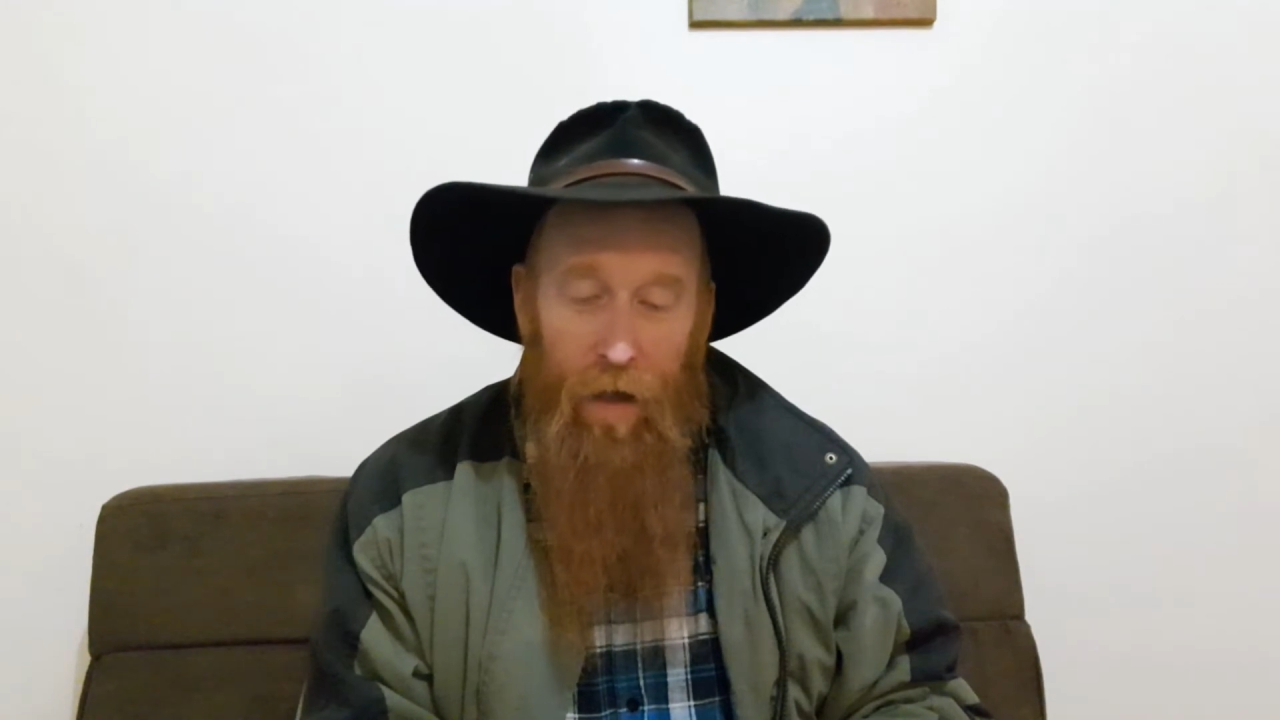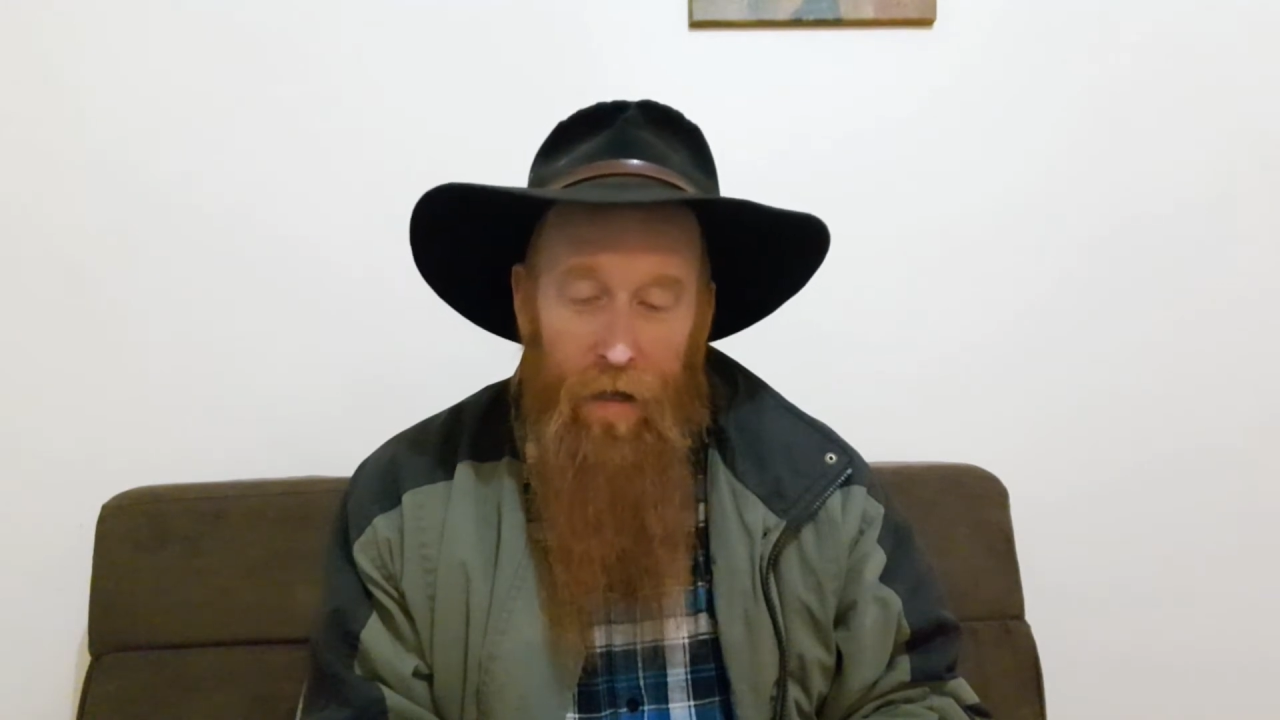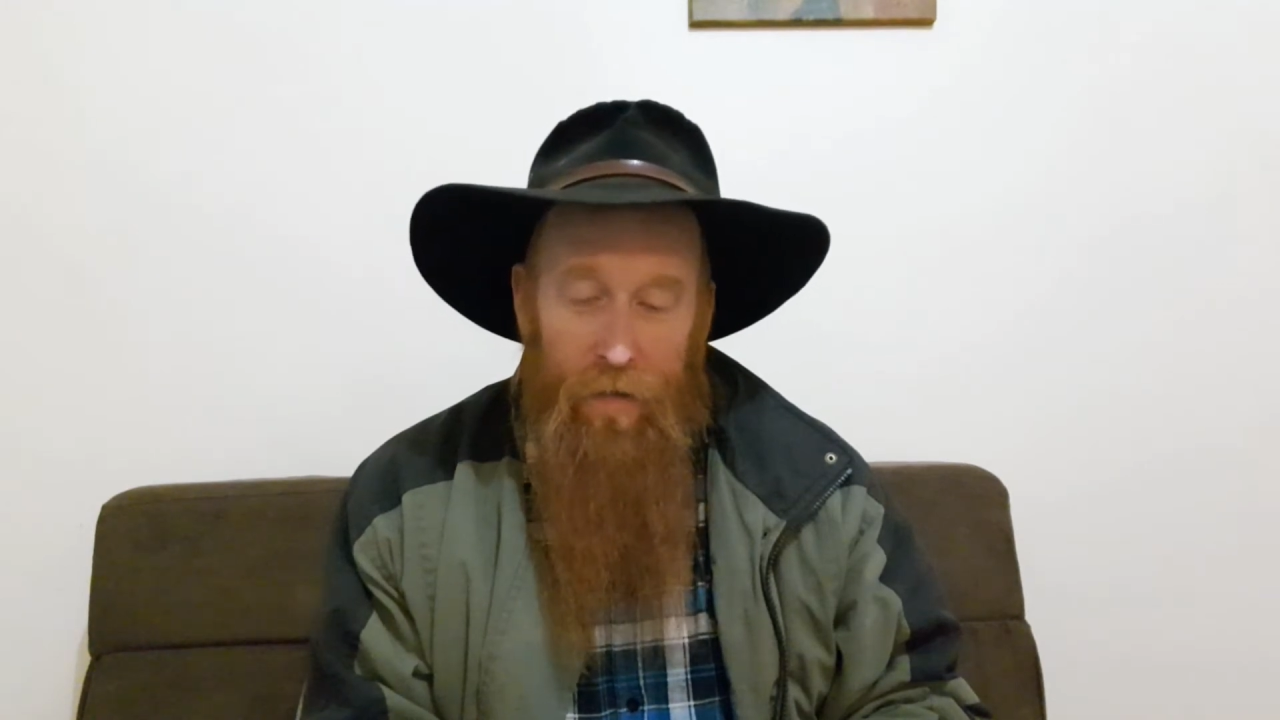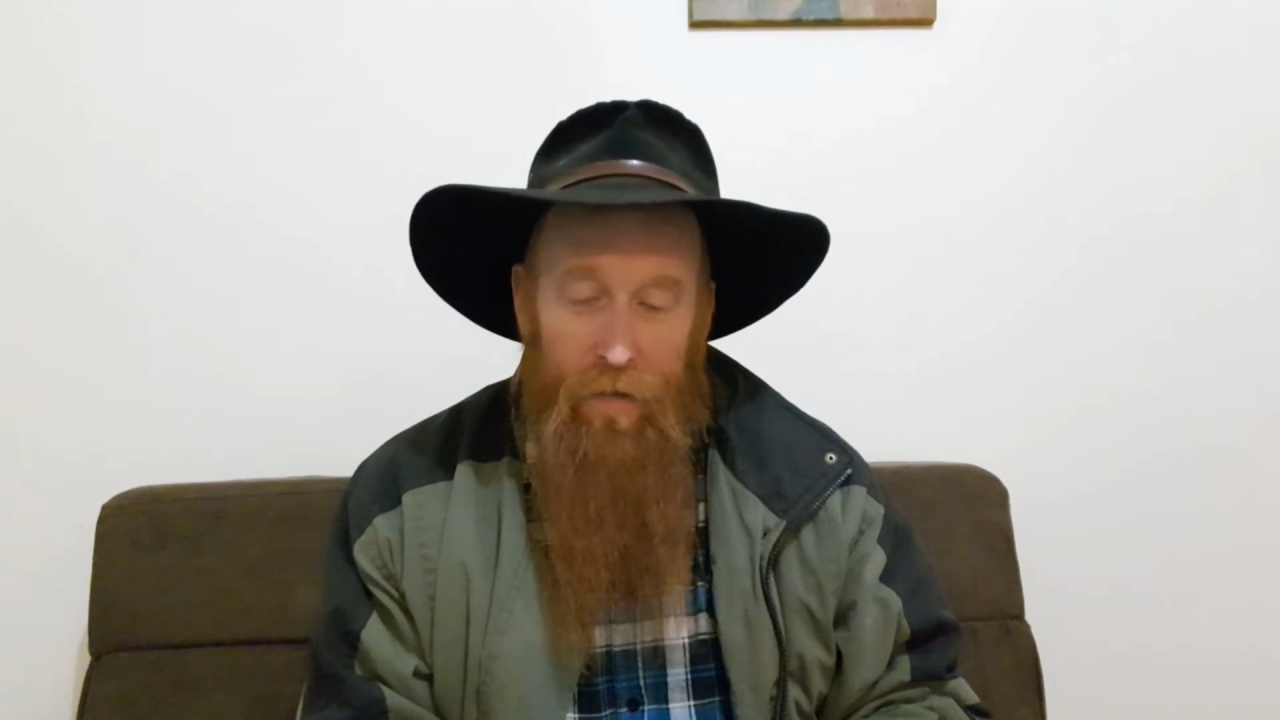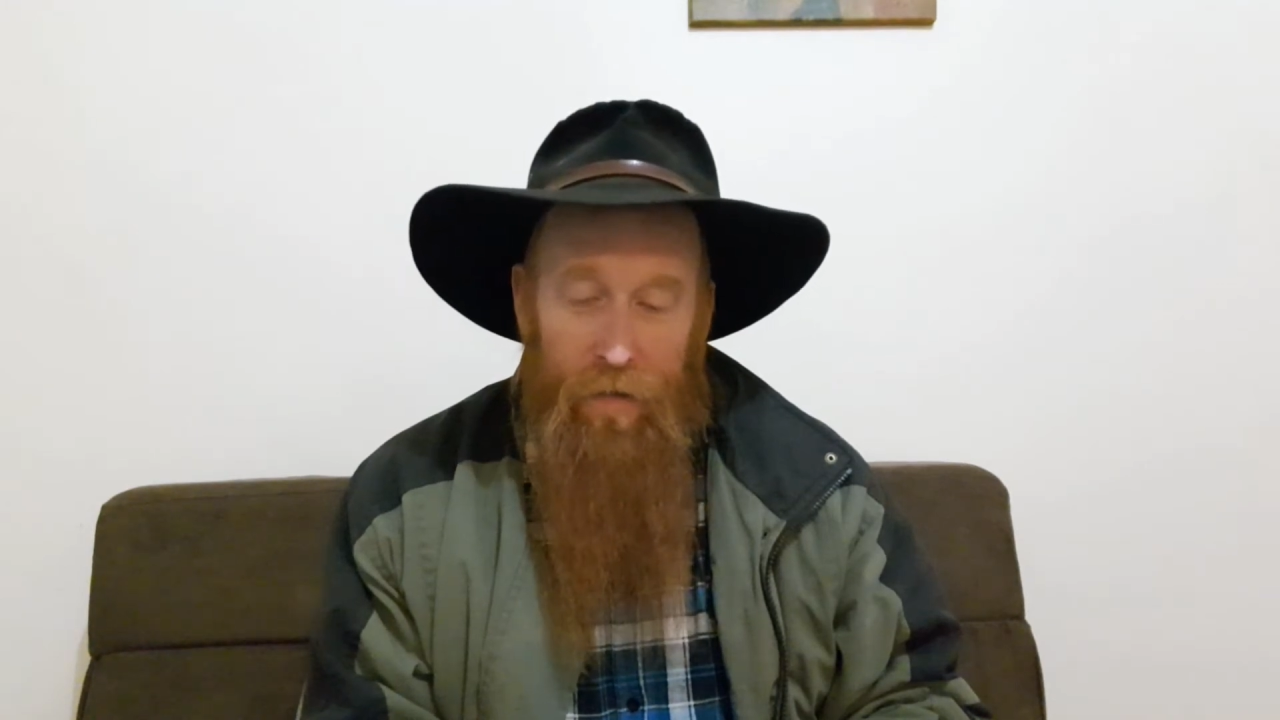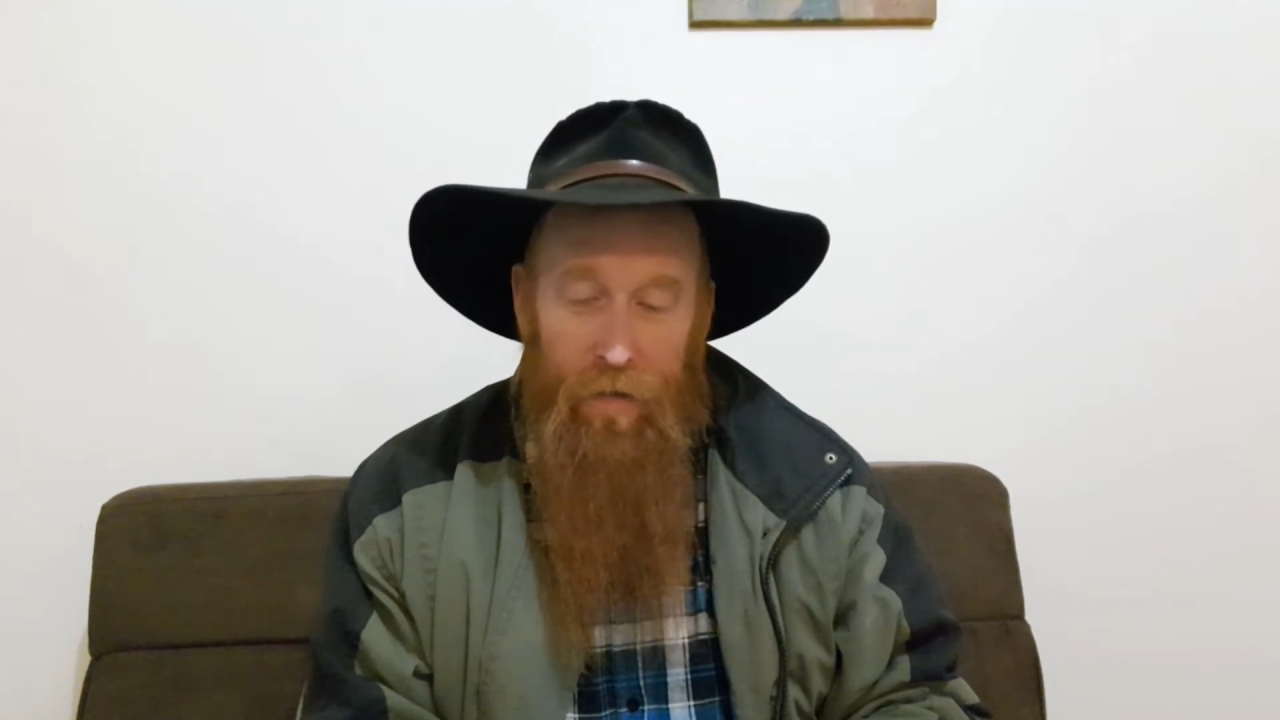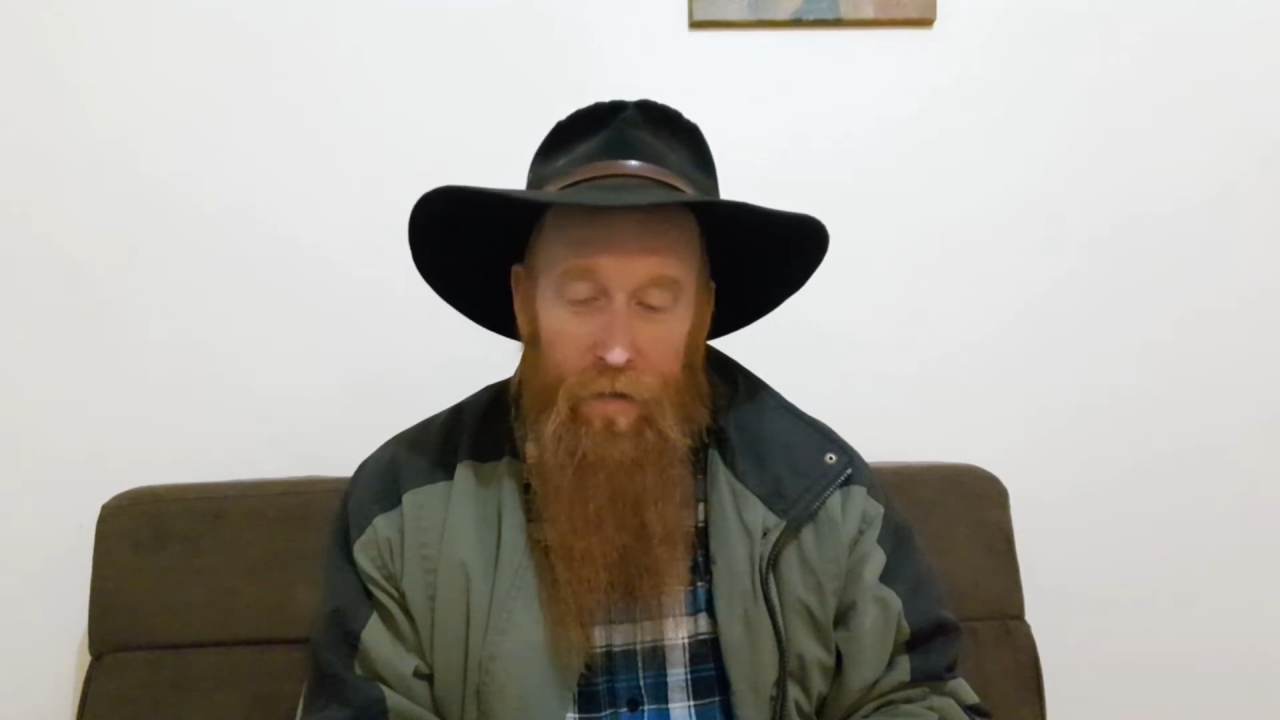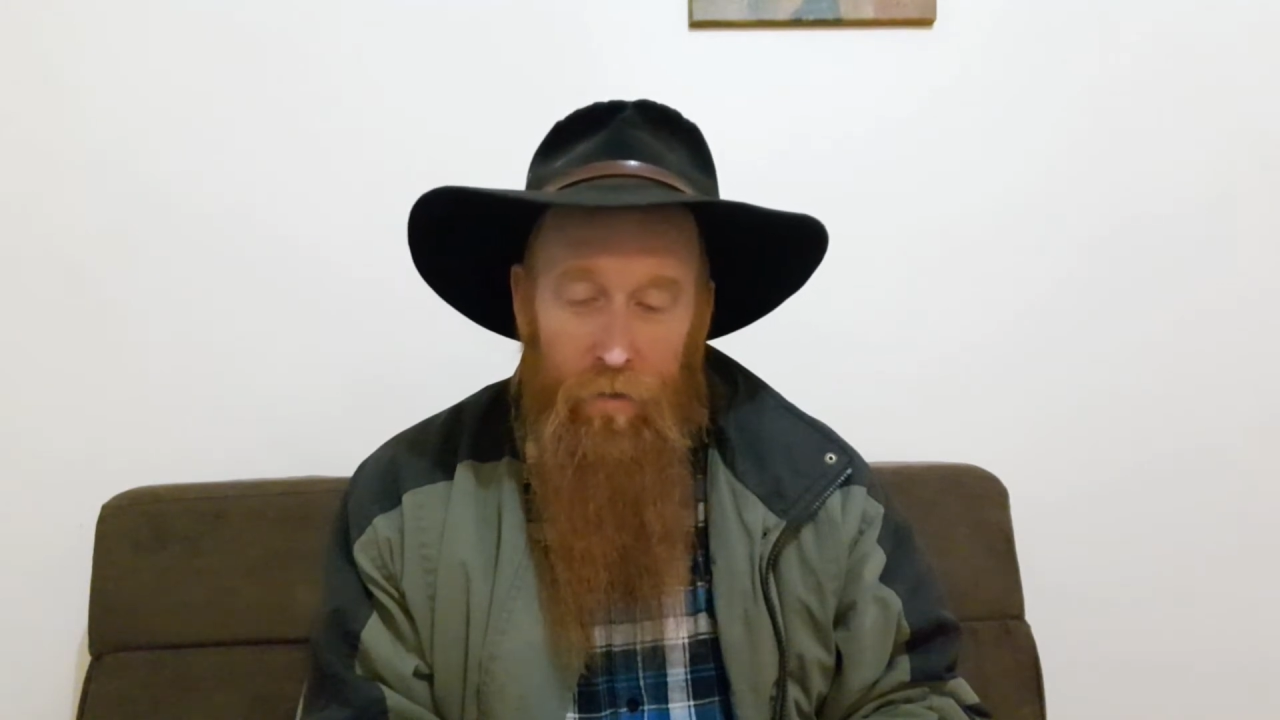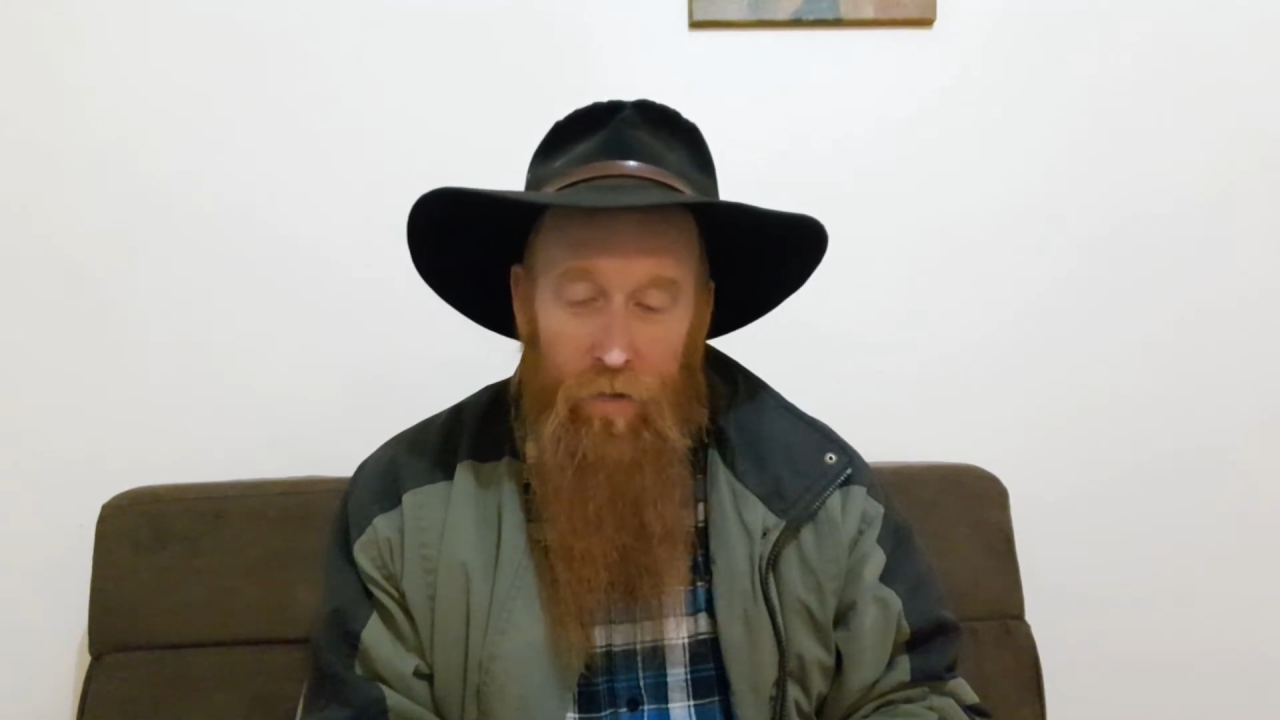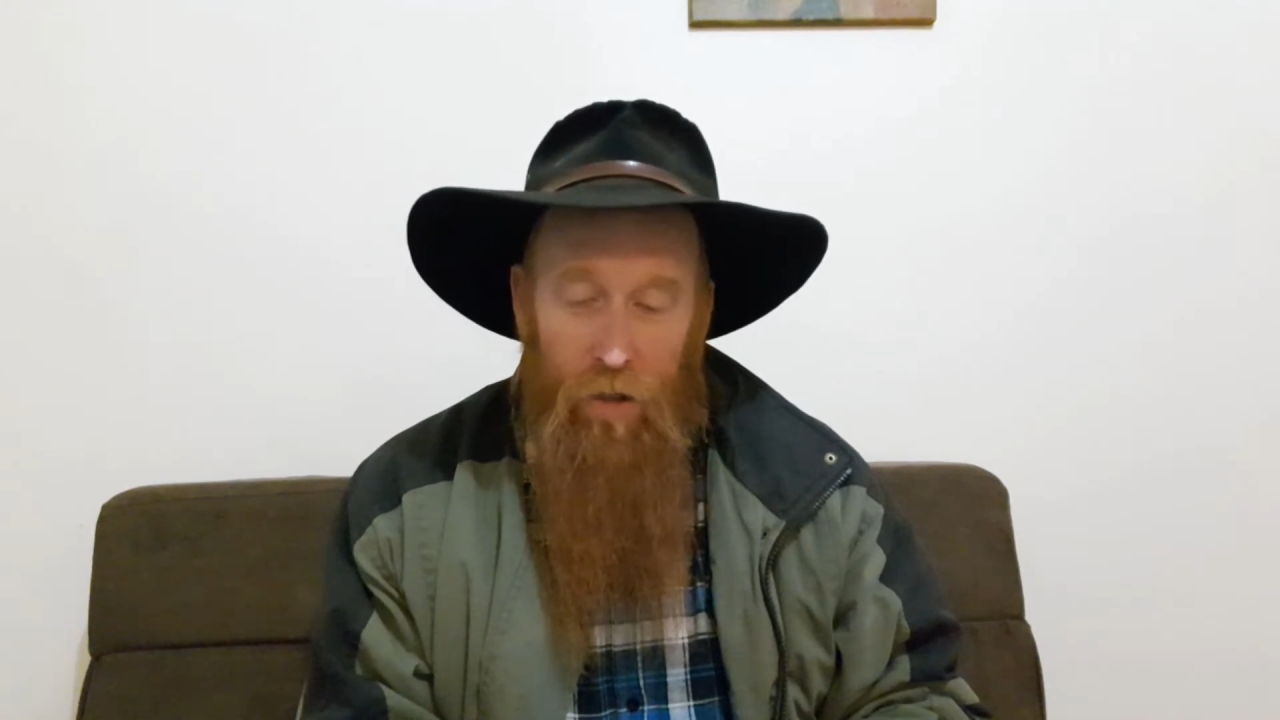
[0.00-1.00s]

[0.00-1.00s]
as this little